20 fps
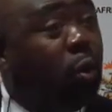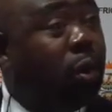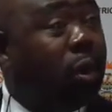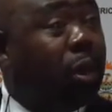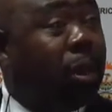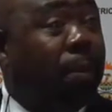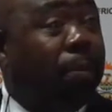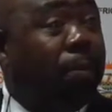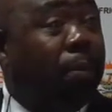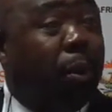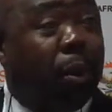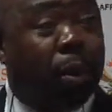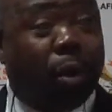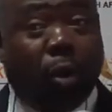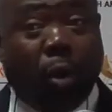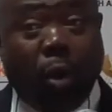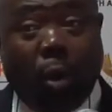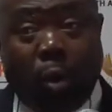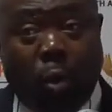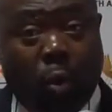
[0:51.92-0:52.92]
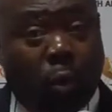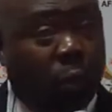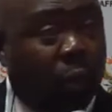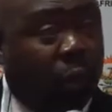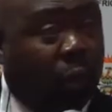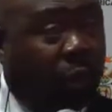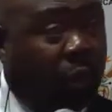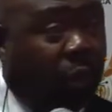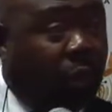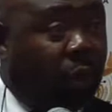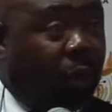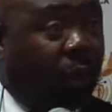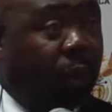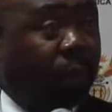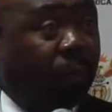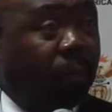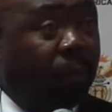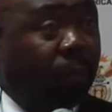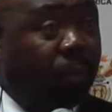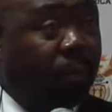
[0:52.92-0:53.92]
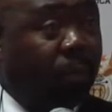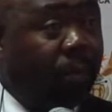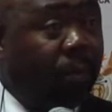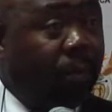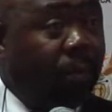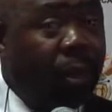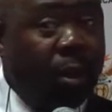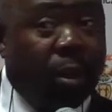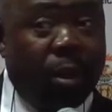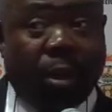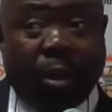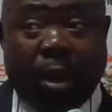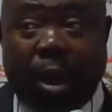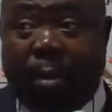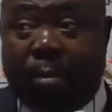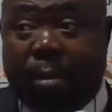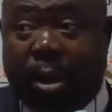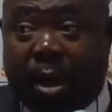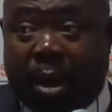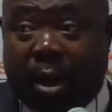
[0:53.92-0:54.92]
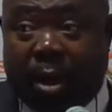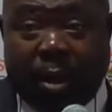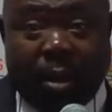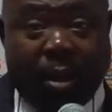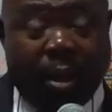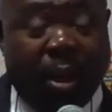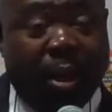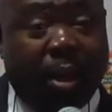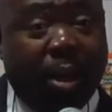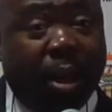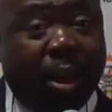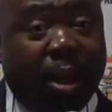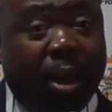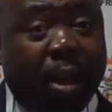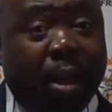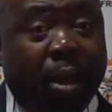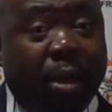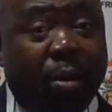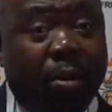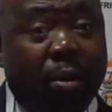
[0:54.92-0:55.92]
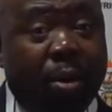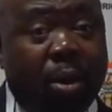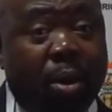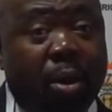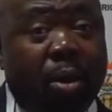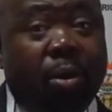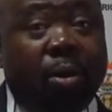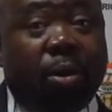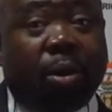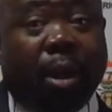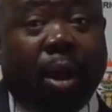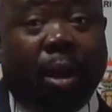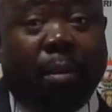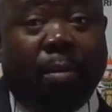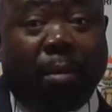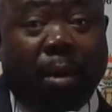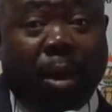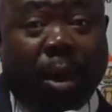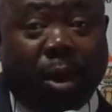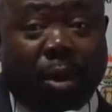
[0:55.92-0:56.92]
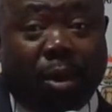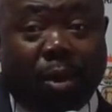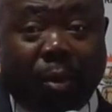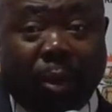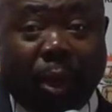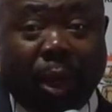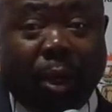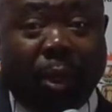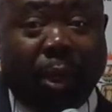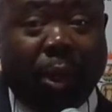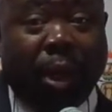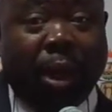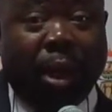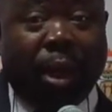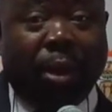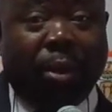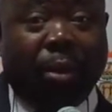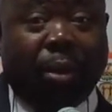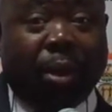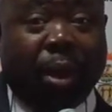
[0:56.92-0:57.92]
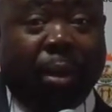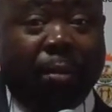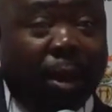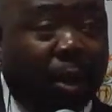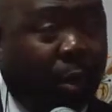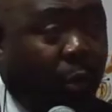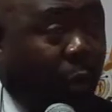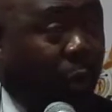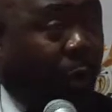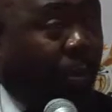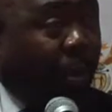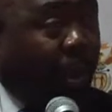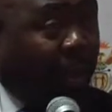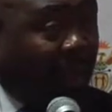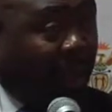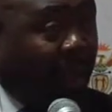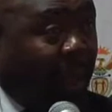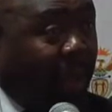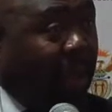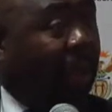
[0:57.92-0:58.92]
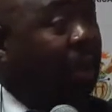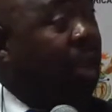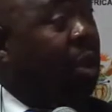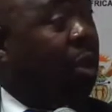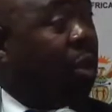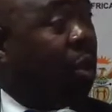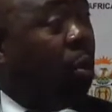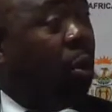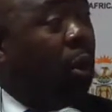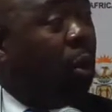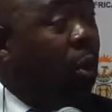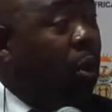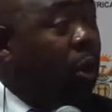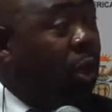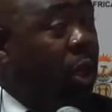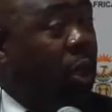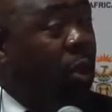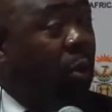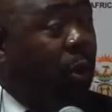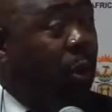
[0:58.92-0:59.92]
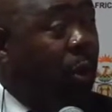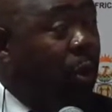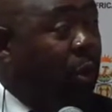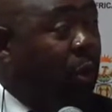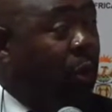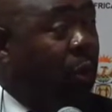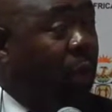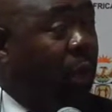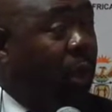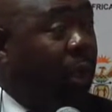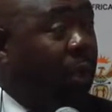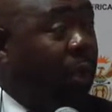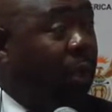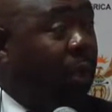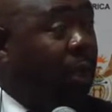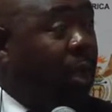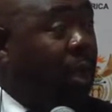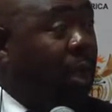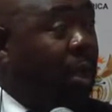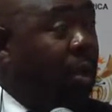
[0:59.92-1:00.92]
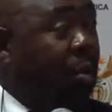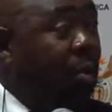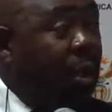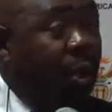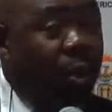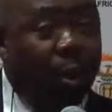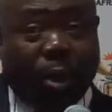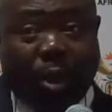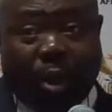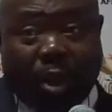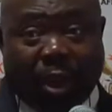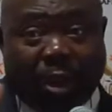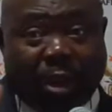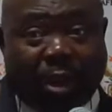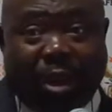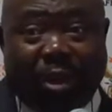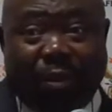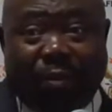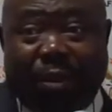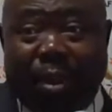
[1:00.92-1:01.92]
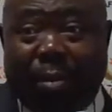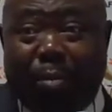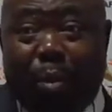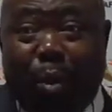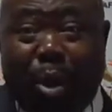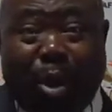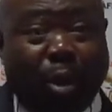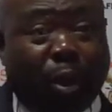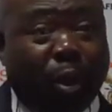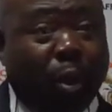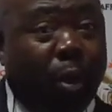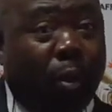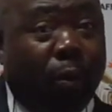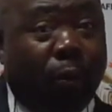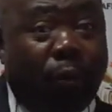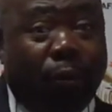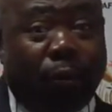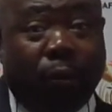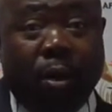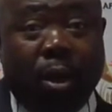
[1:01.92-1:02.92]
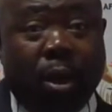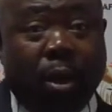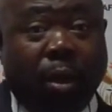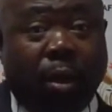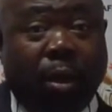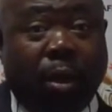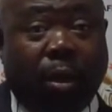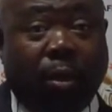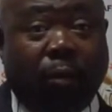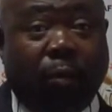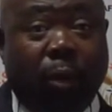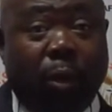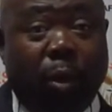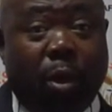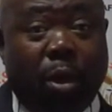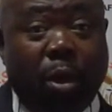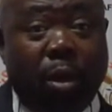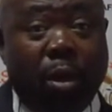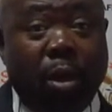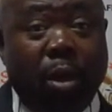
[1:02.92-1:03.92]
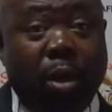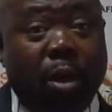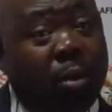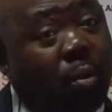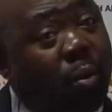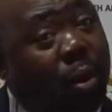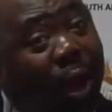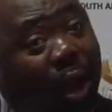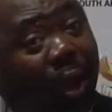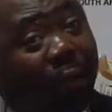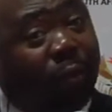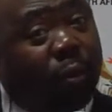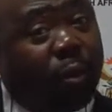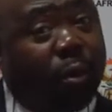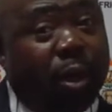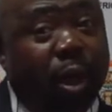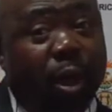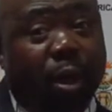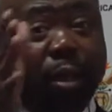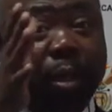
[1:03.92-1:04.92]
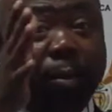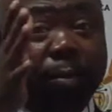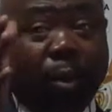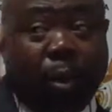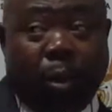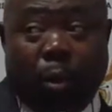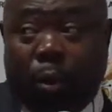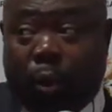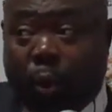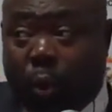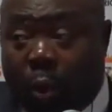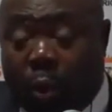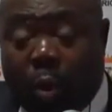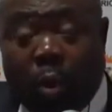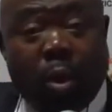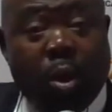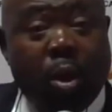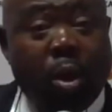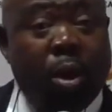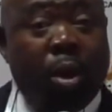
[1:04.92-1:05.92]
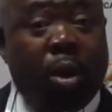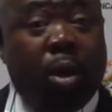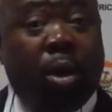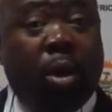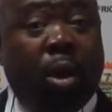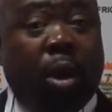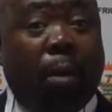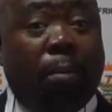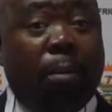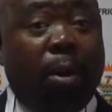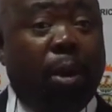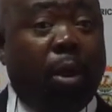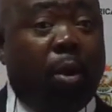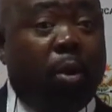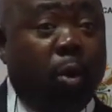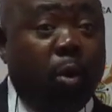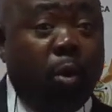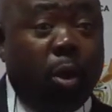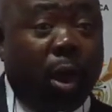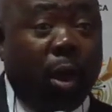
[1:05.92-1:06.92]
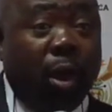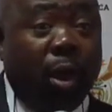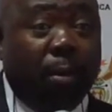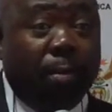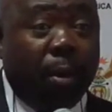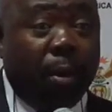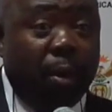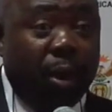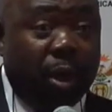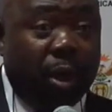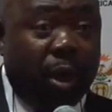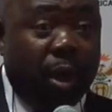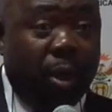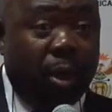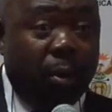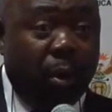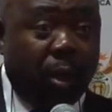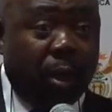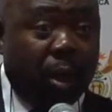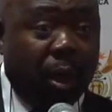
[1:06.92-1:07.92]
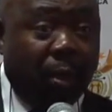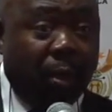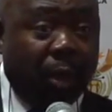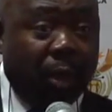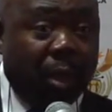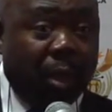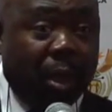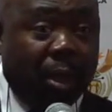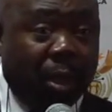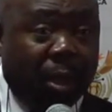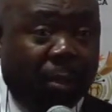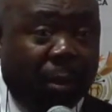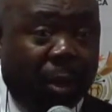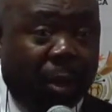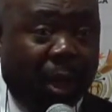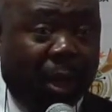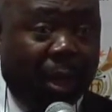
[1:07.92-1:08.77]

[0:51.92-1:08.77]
to support those. Some are at third year now, some are doing honors, some are doing masters. So we continue with those students. We don't just give them once off this 40. We have to take them through. So, I mean, the total number we're dealing with now, I think it's about